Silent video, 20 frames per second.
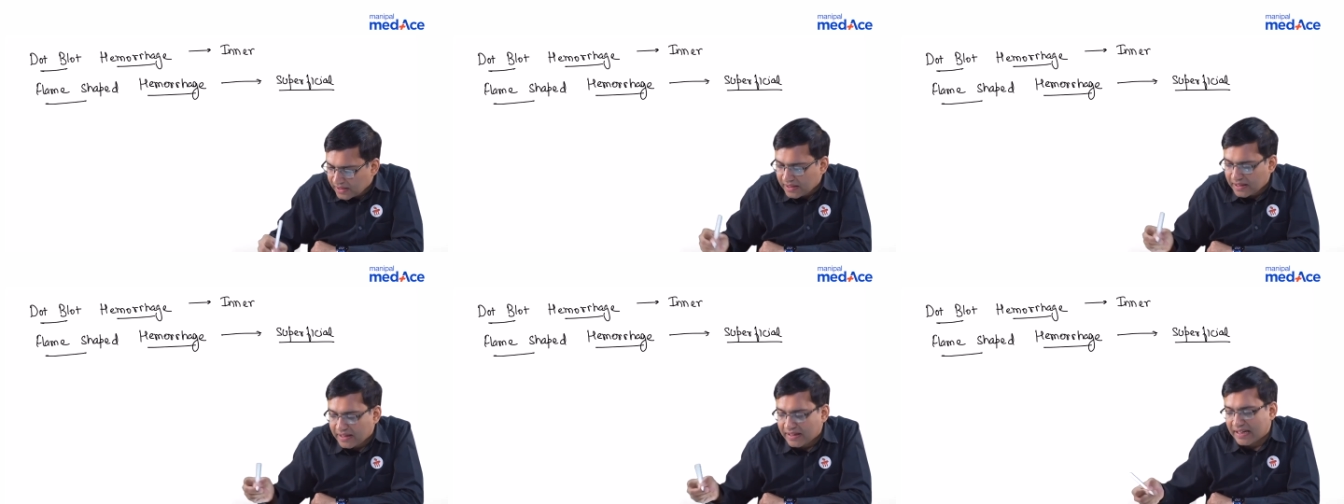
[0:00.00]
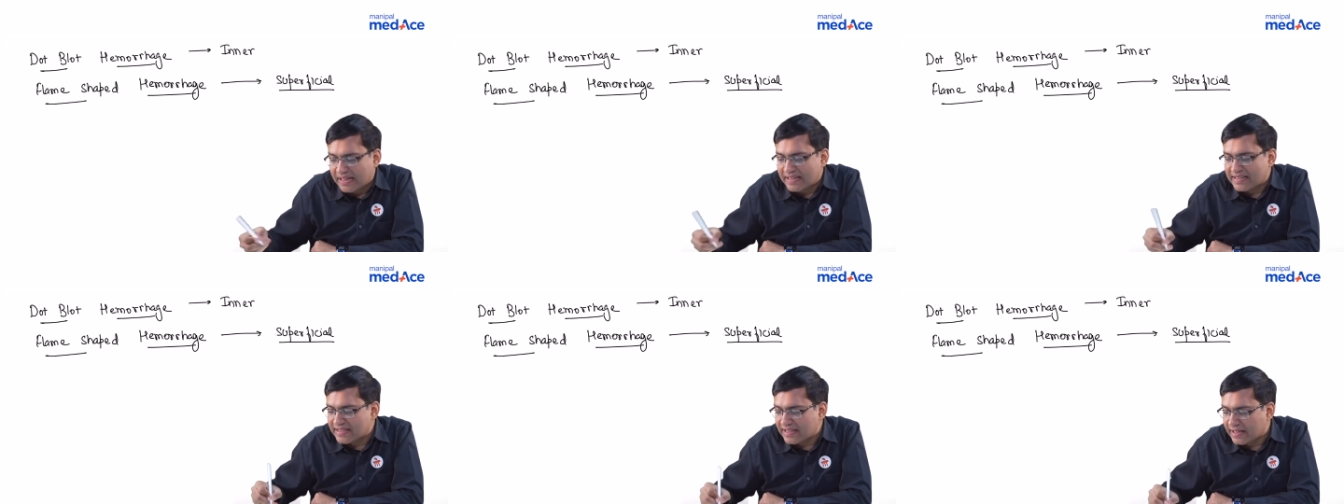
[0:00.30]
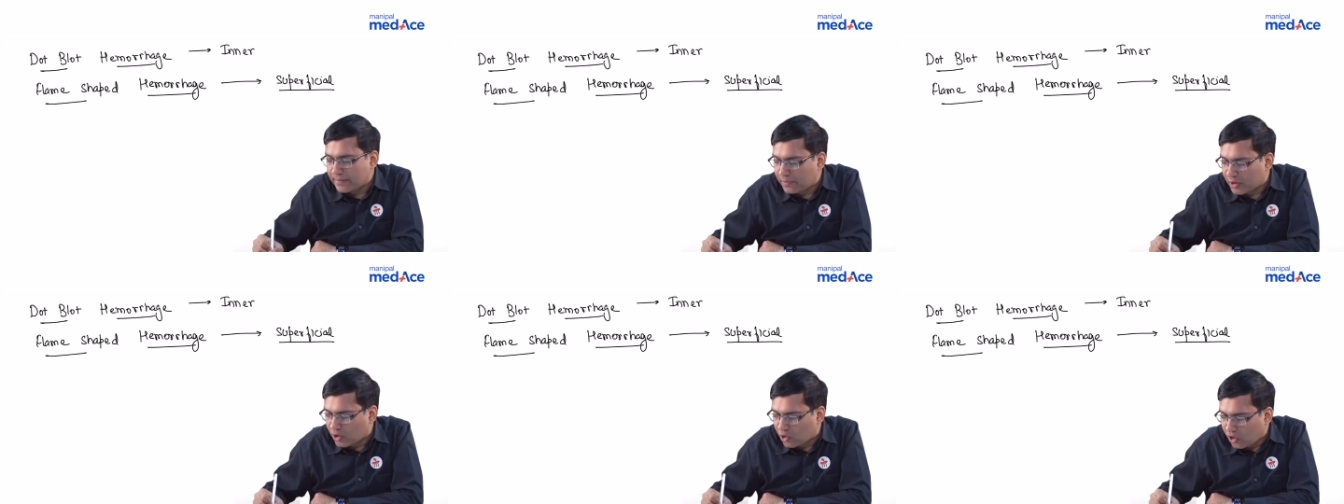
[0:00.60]
let's say
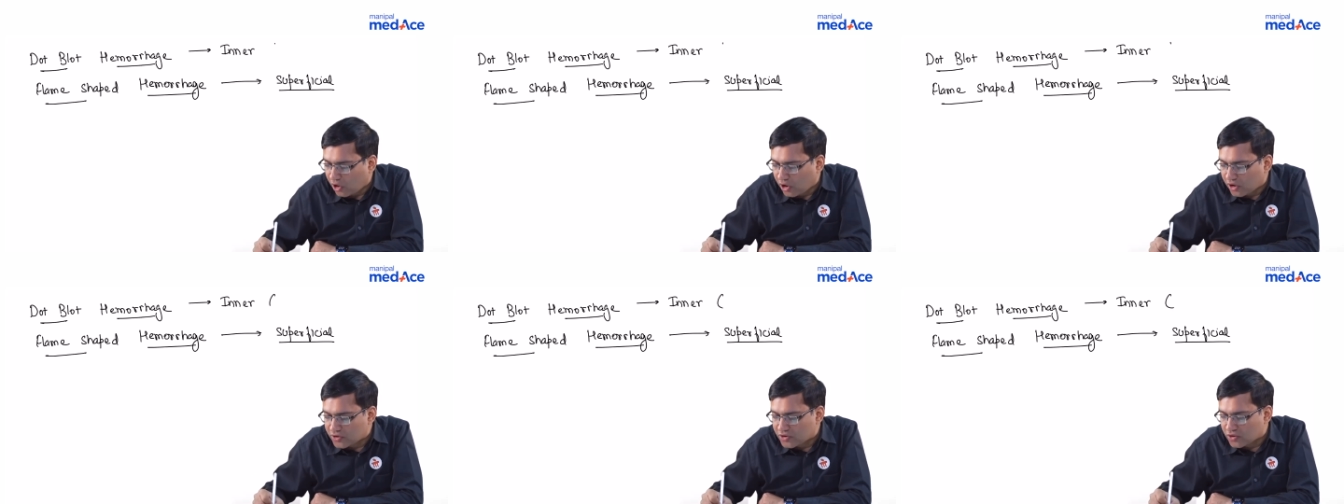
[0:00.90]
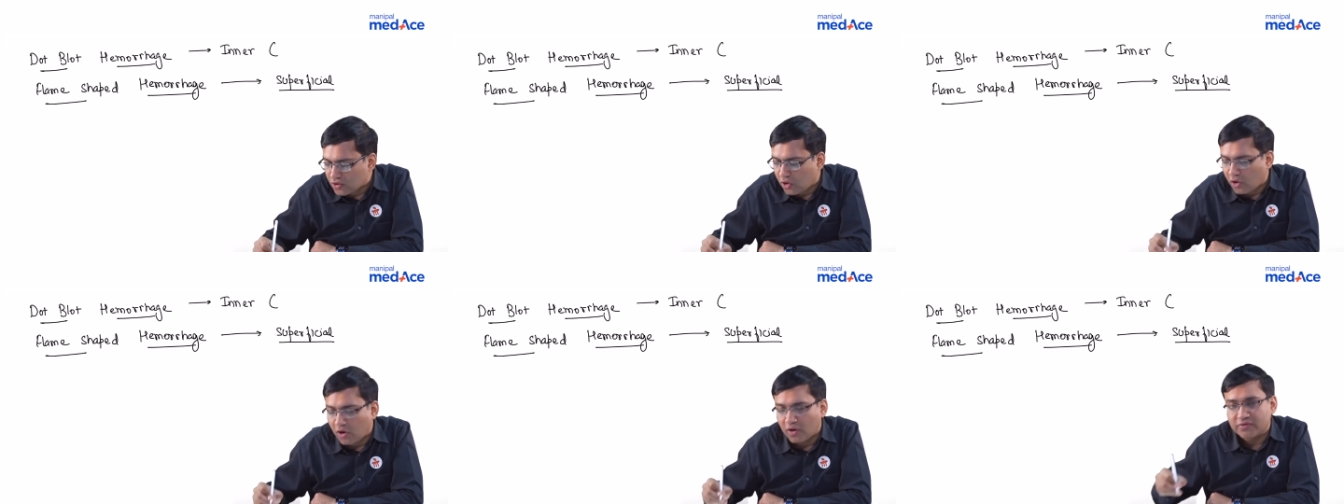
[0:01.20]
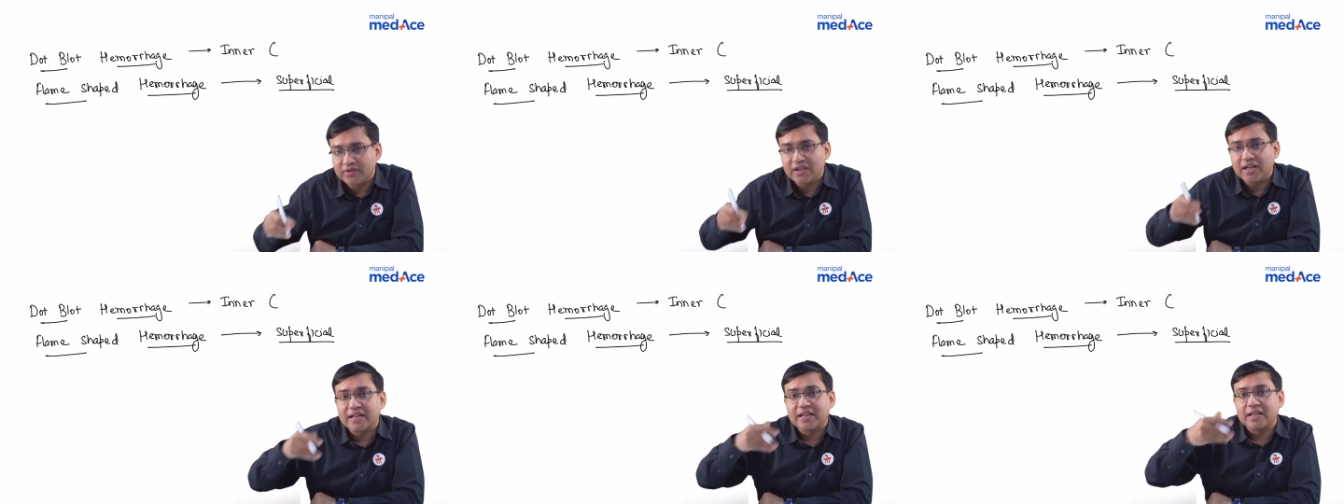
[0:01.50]
because
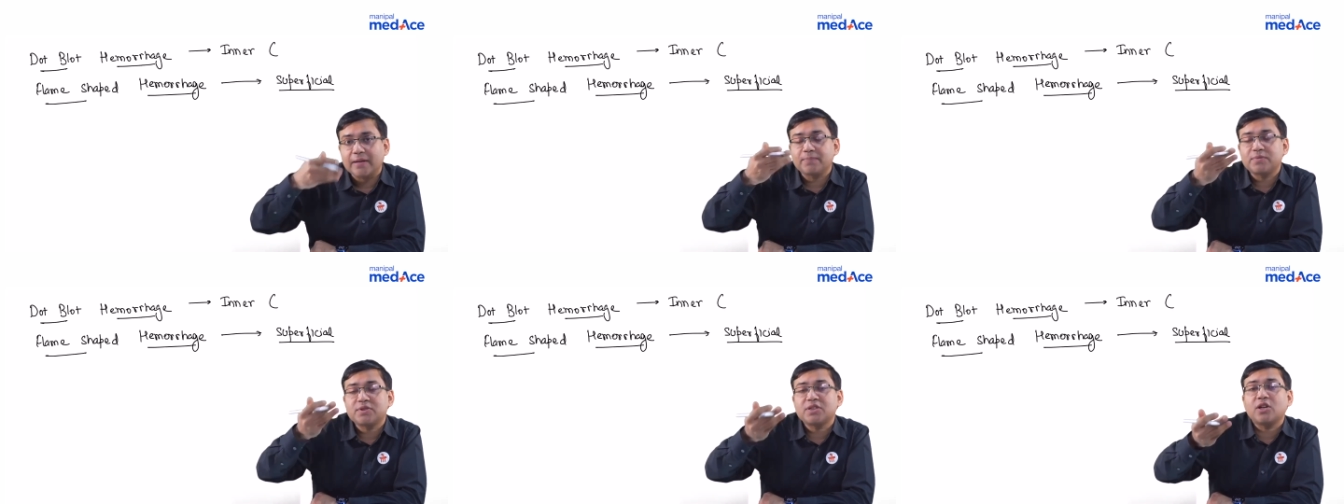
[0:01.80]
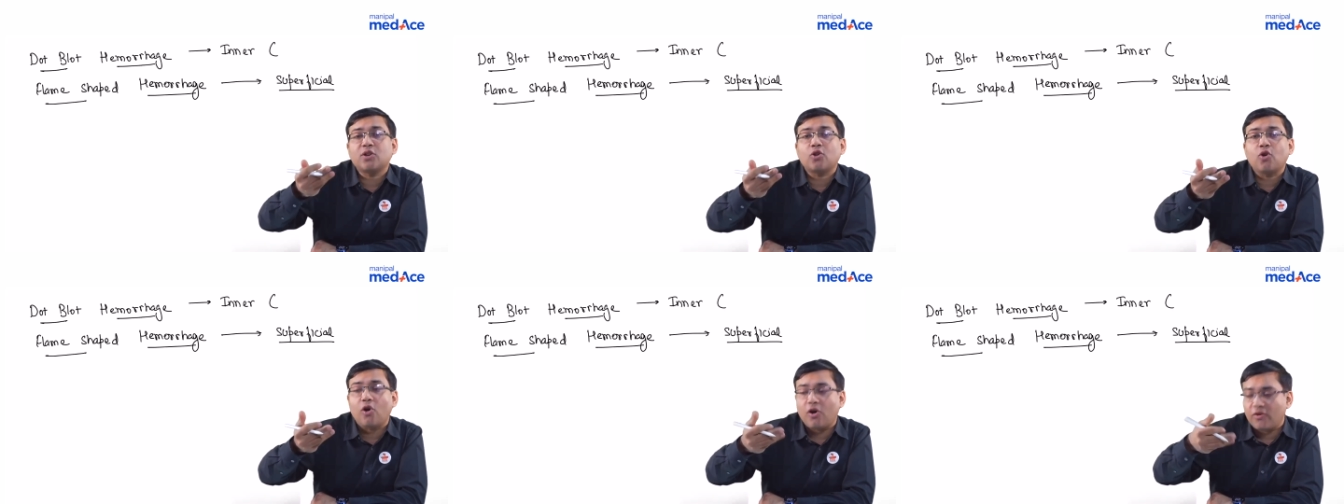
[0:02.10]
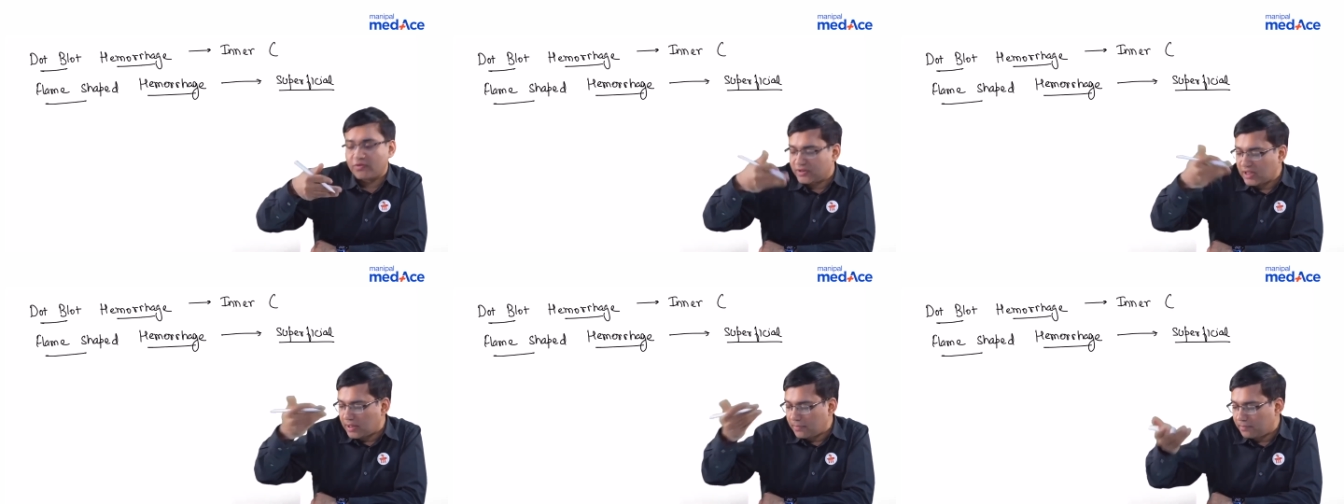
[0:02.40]
of the rupture
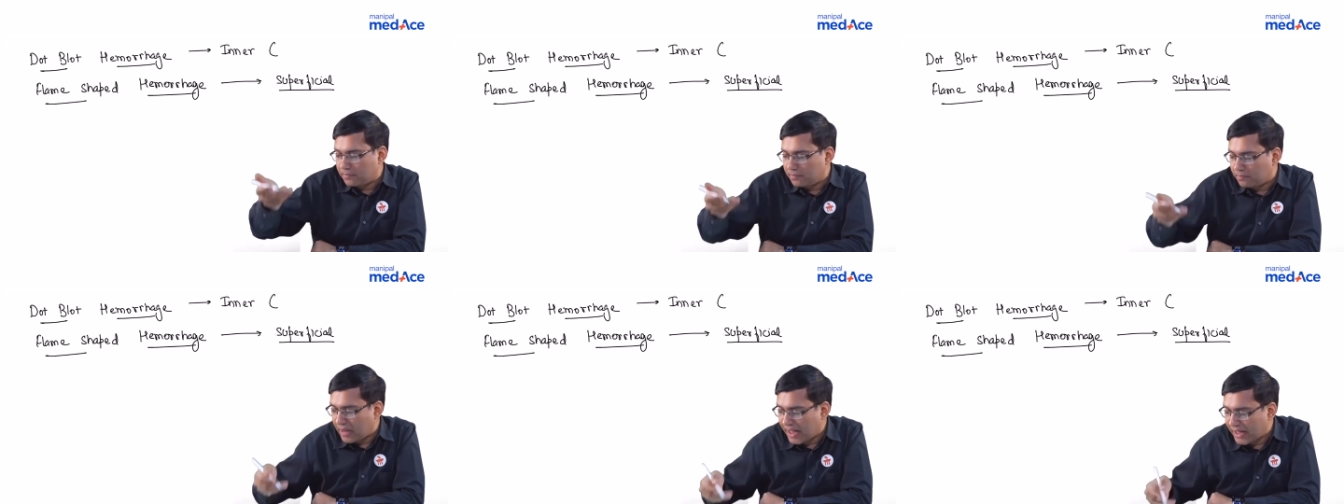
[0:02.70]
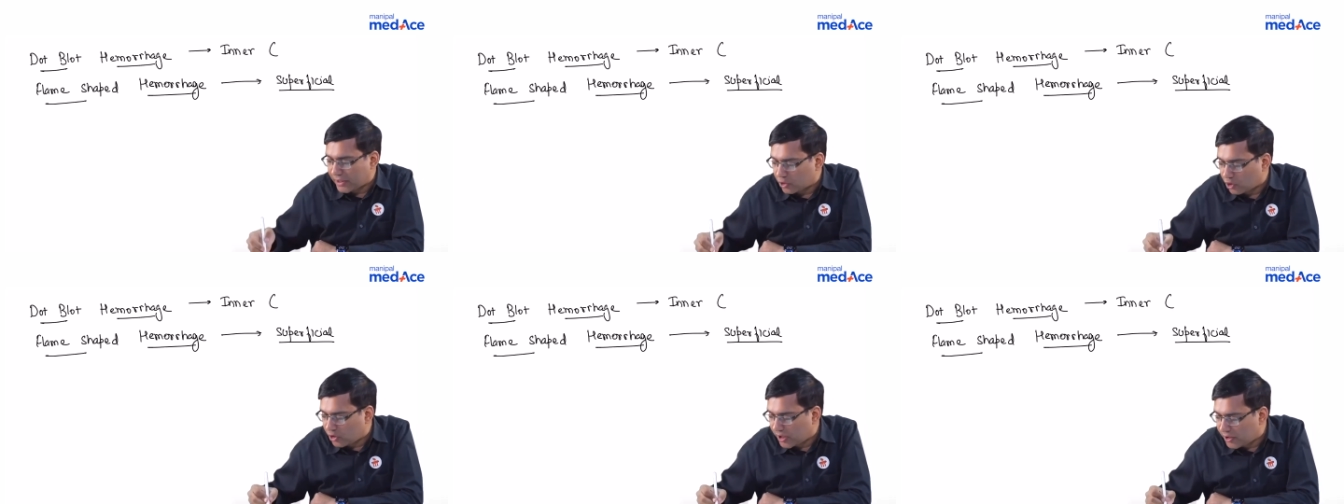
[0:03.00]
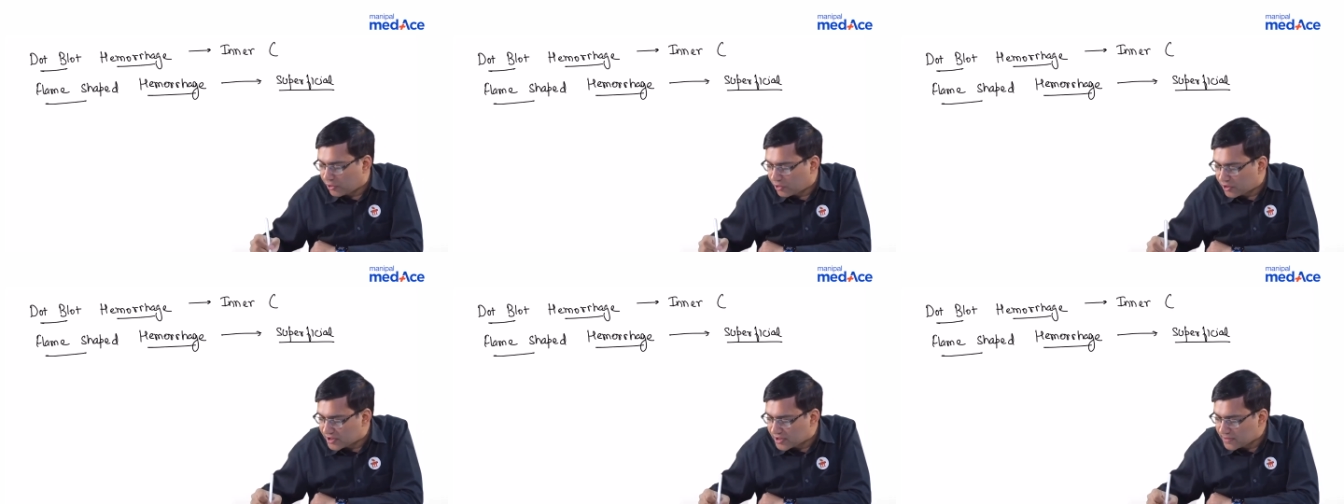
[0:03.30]
of the
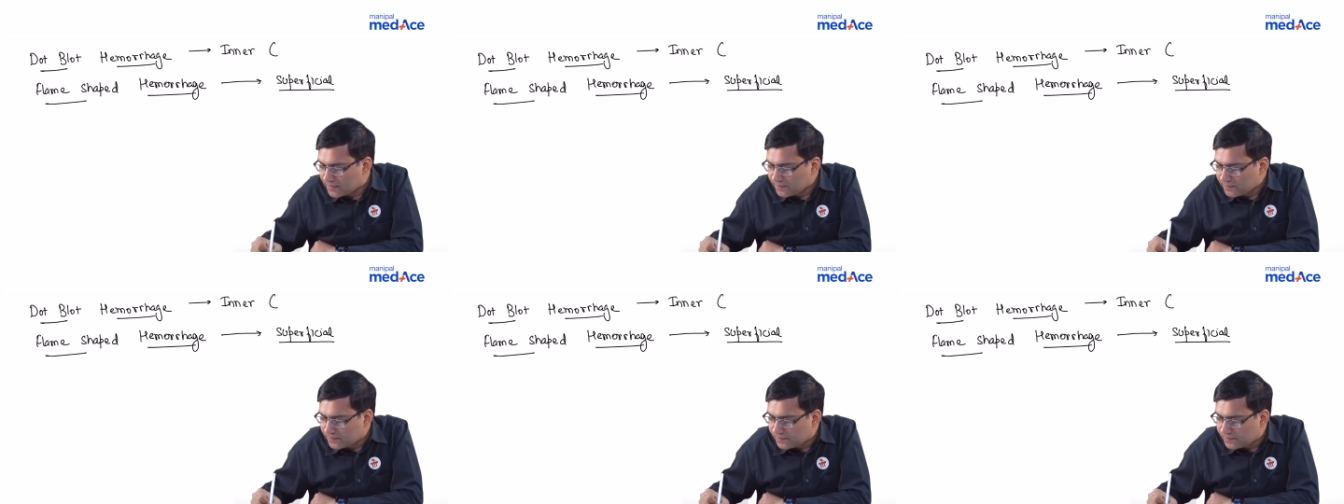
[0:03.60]
microaneurysm,